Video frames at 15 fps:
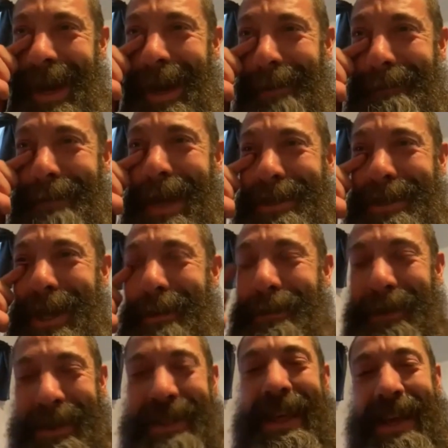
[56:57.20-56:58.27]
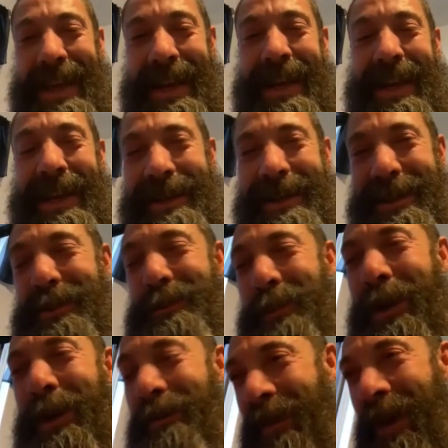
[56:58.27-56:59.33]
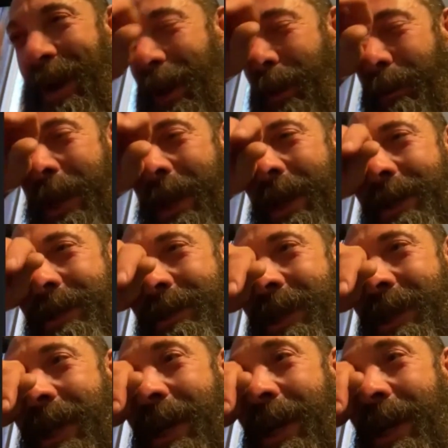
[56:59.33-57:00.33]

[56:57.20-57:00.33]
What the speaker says: how messed up we think it is. It's pretty funny because